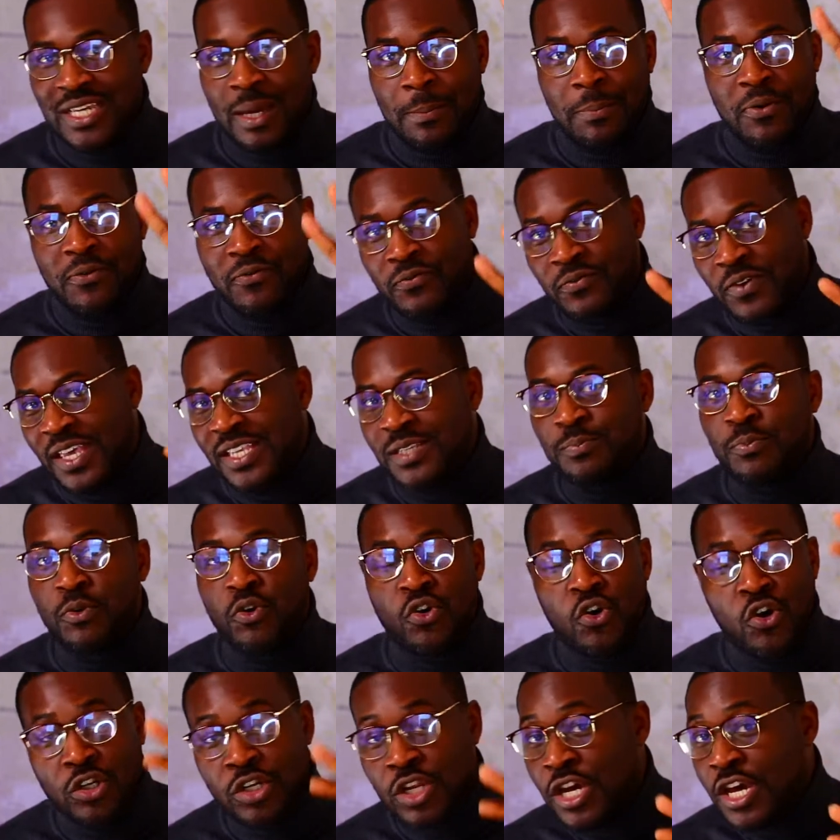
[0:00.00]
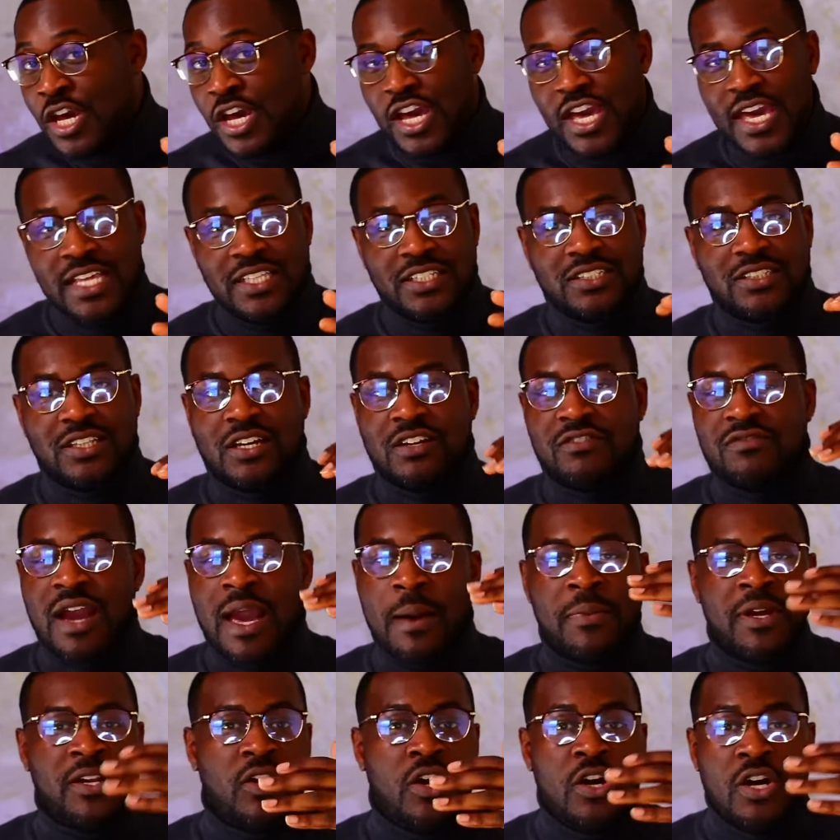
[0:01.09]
on Facebook, on Instagram, and